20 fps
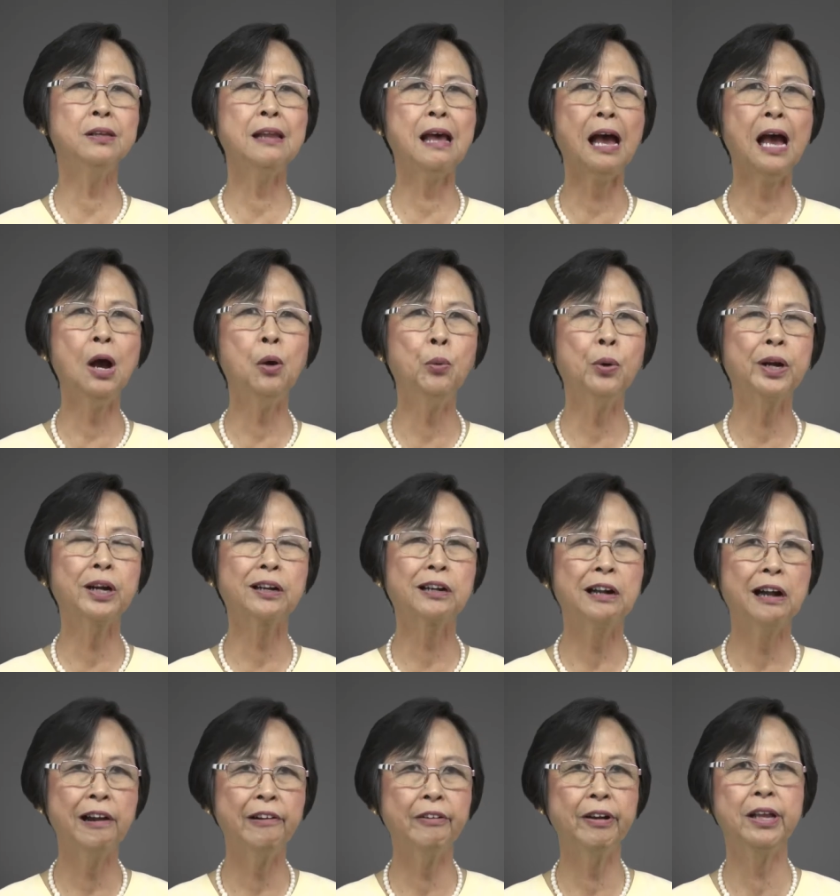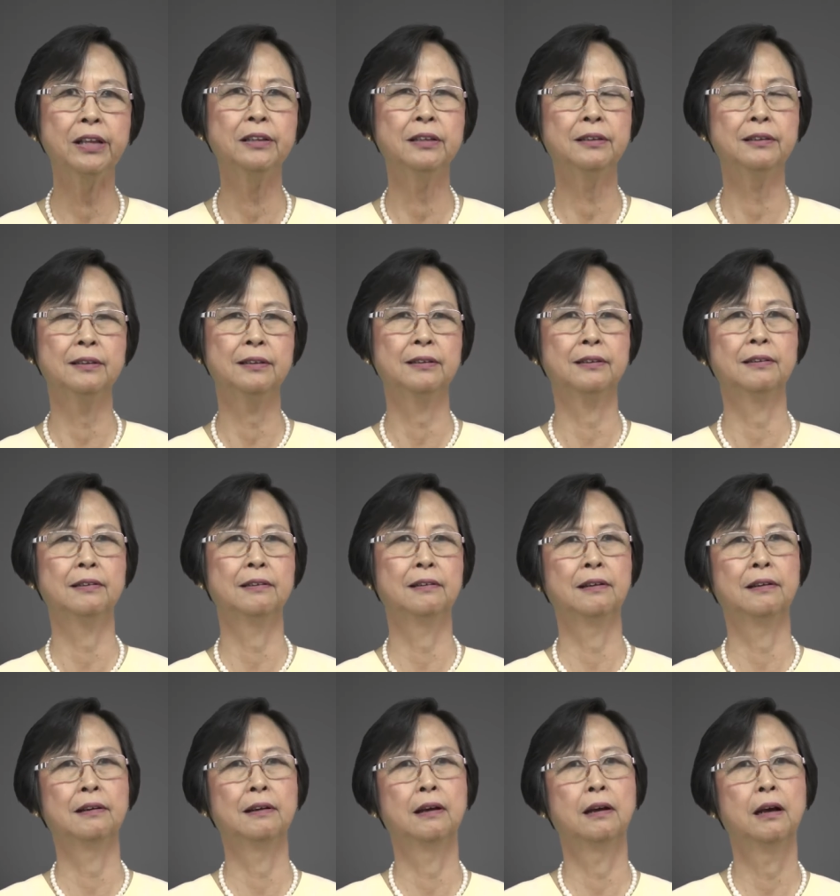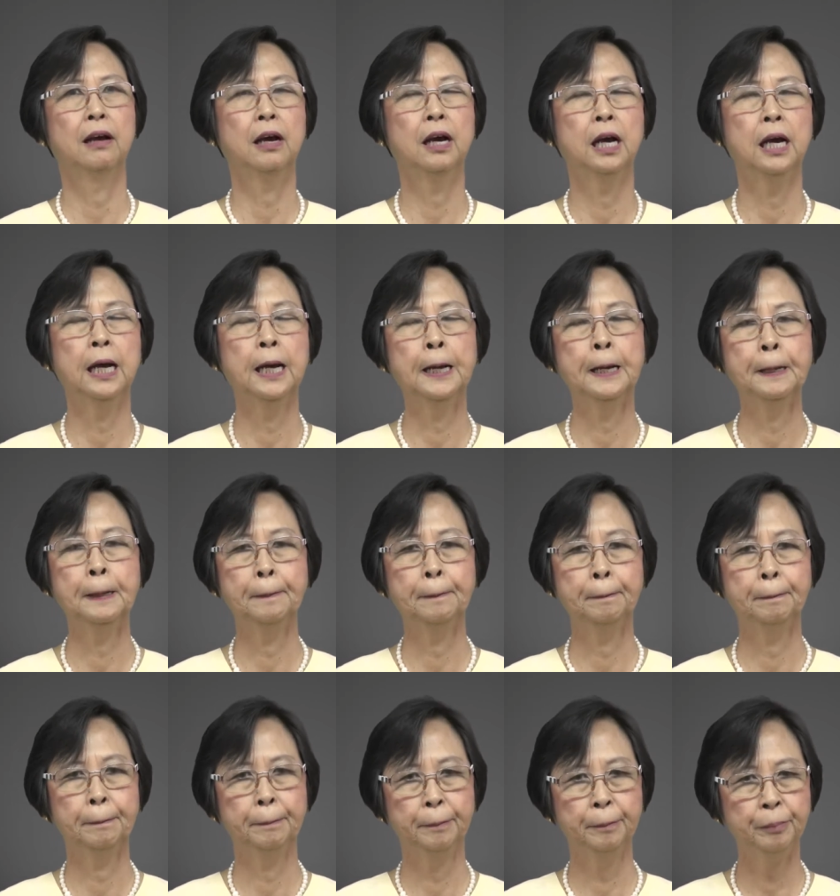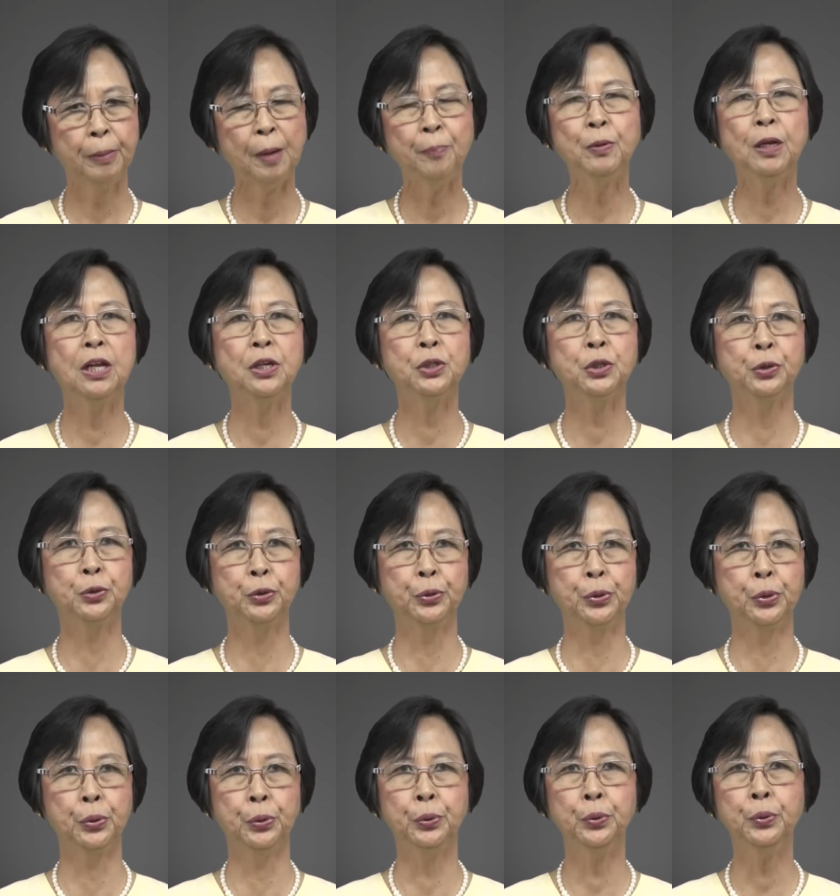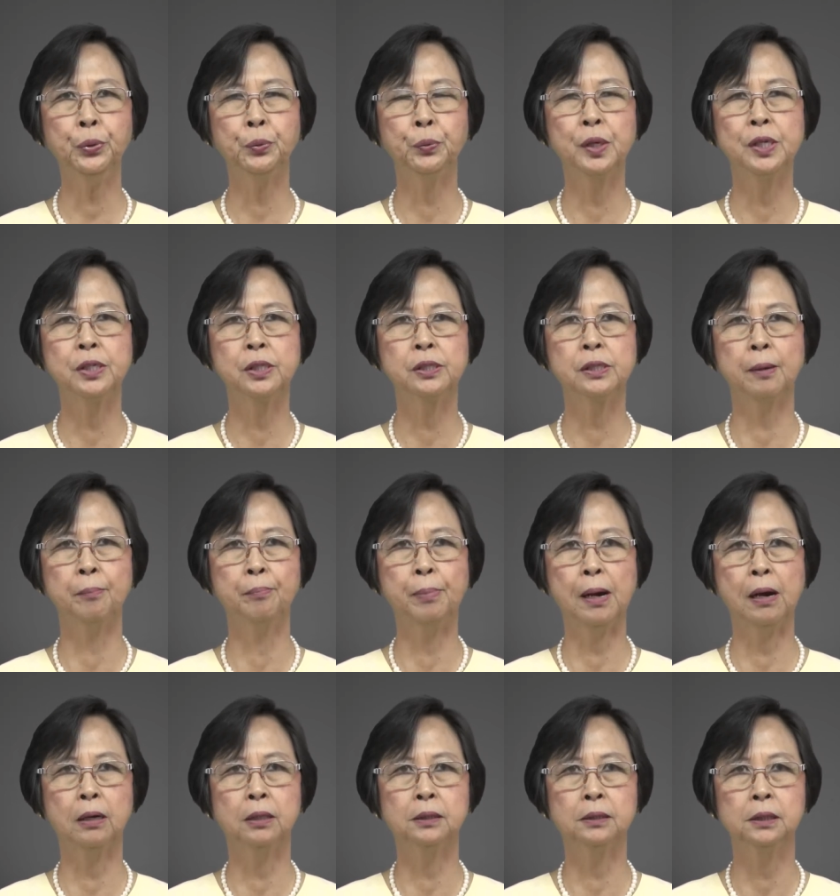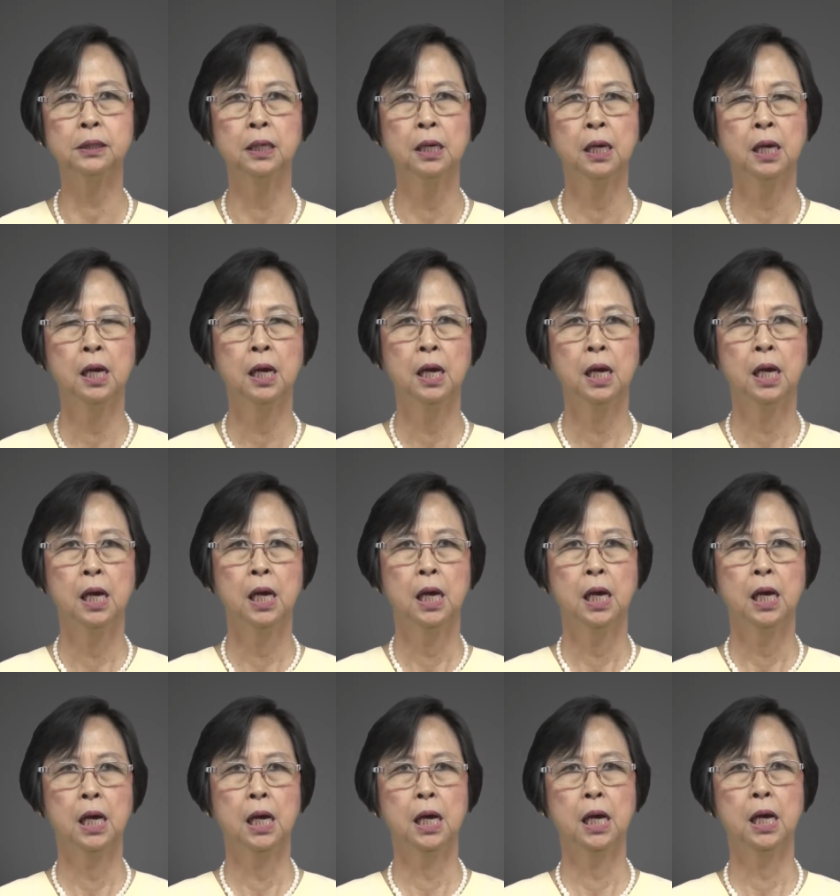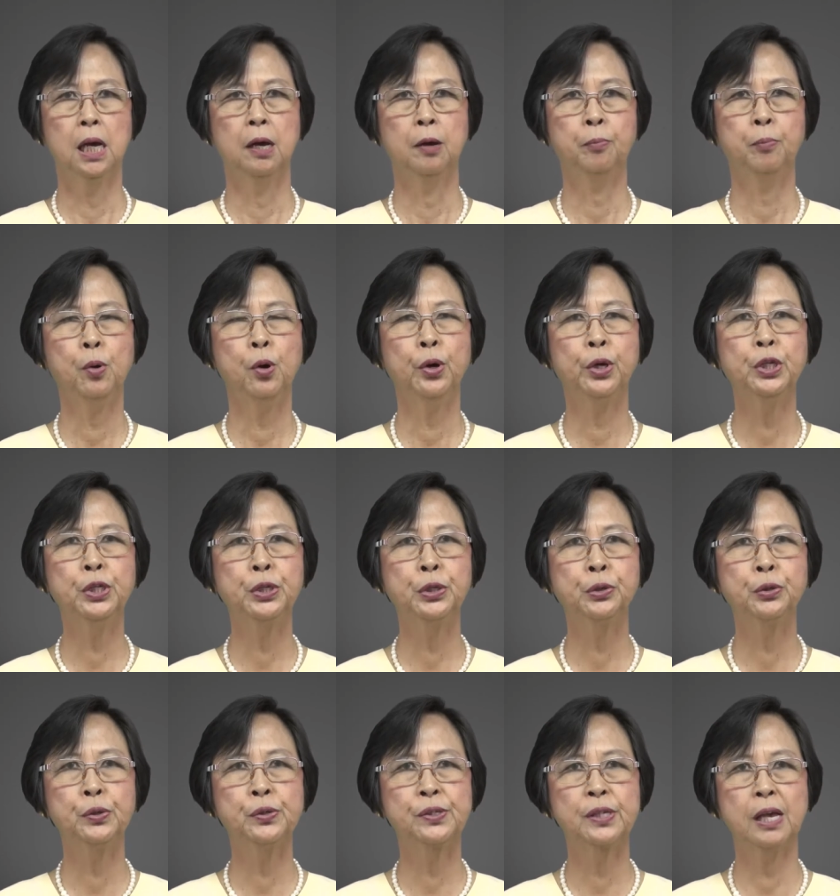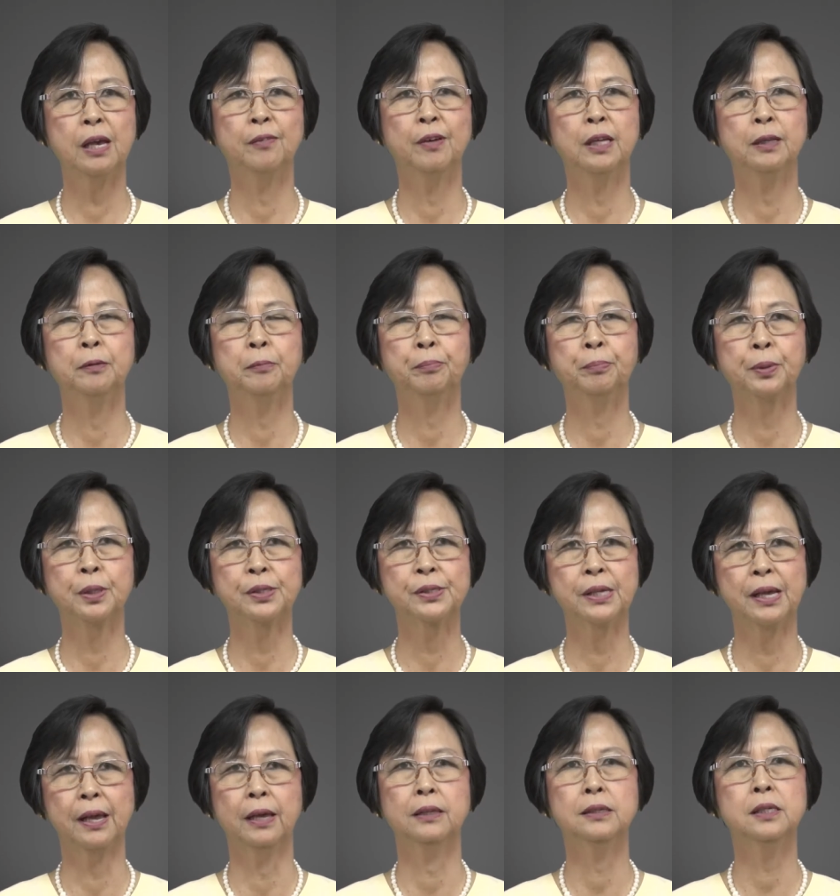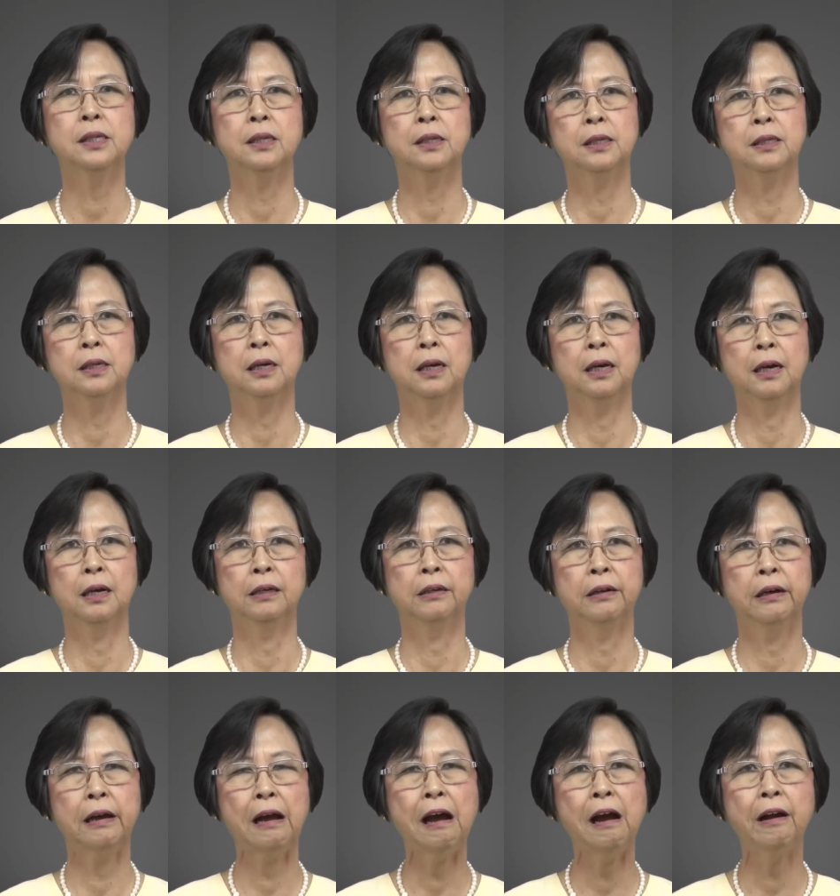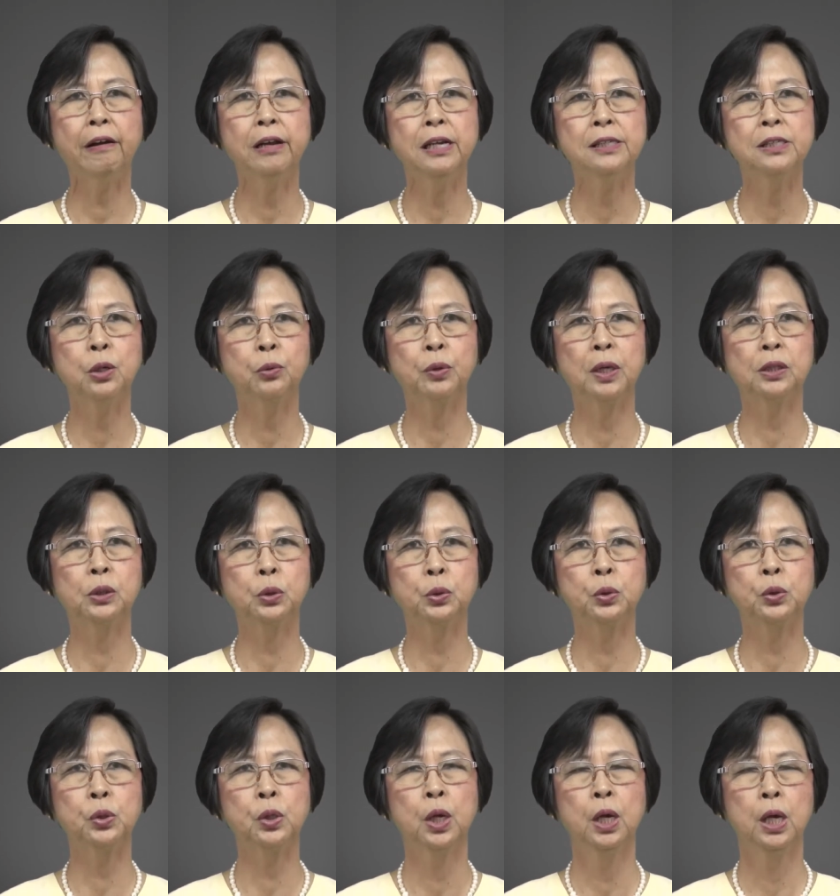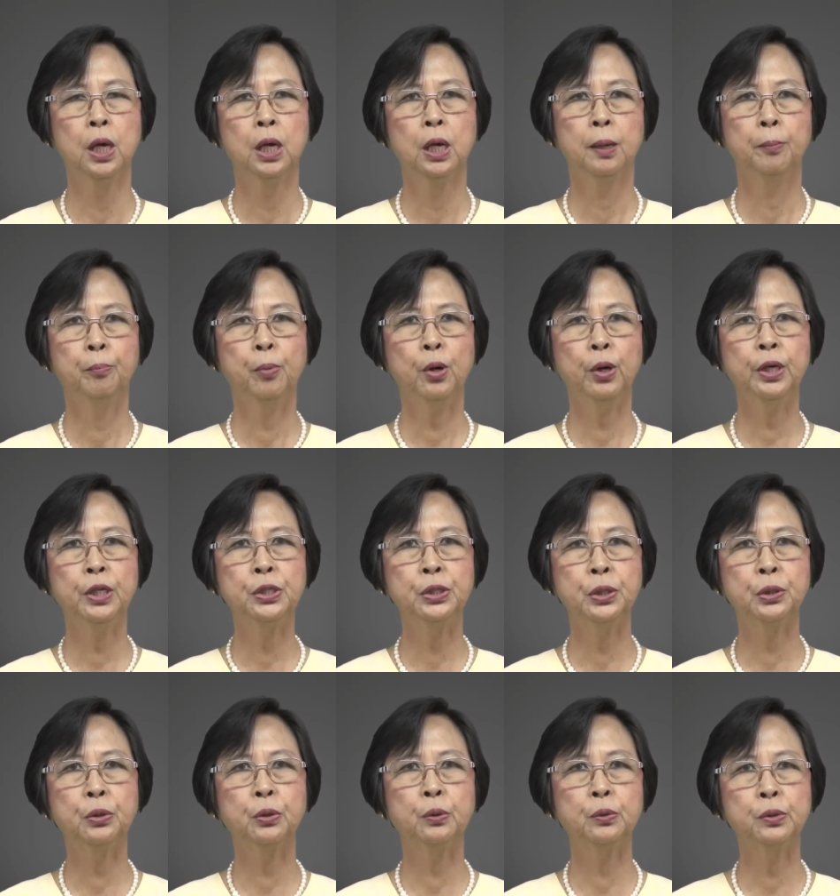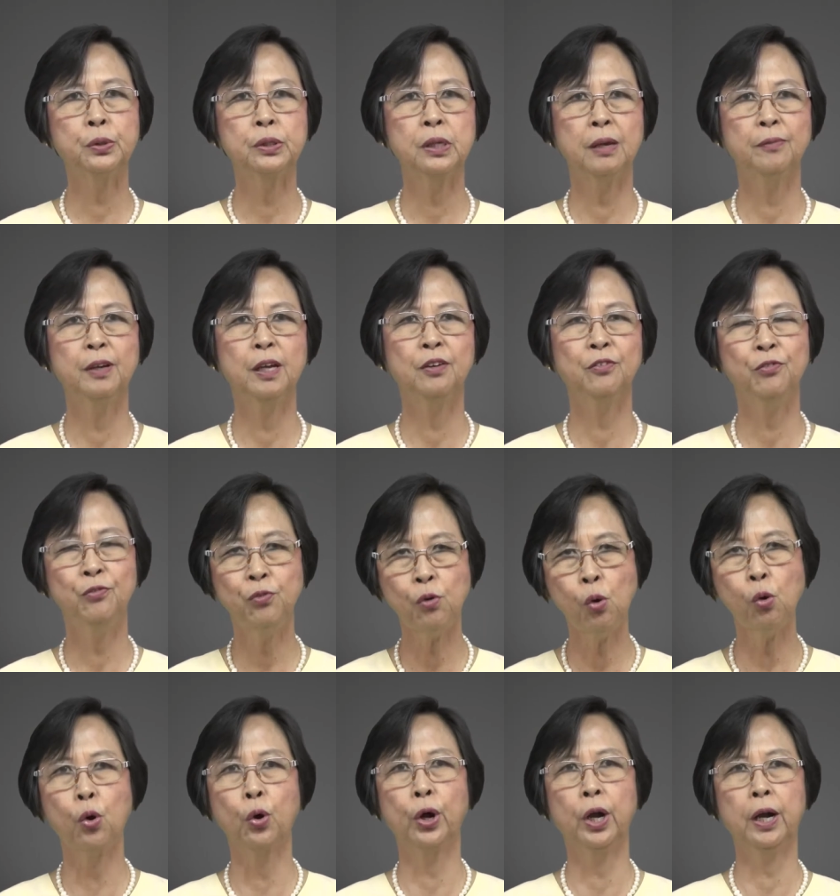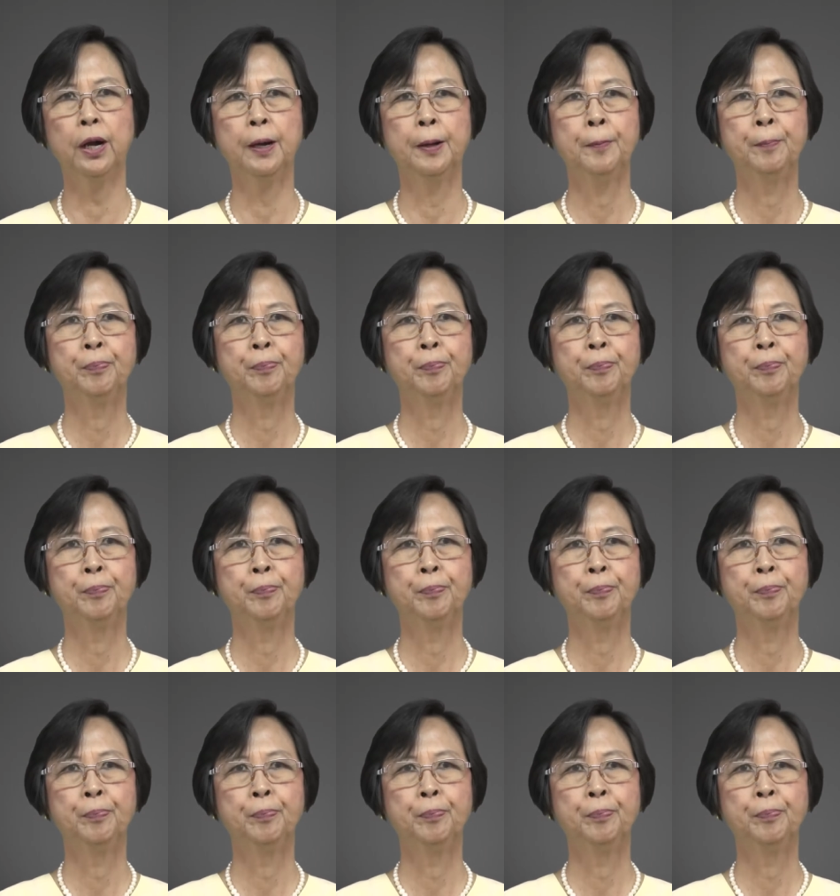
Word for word: on our current uh, population growth, which is about 0.07%, uh, uh, R is equal to 0.074.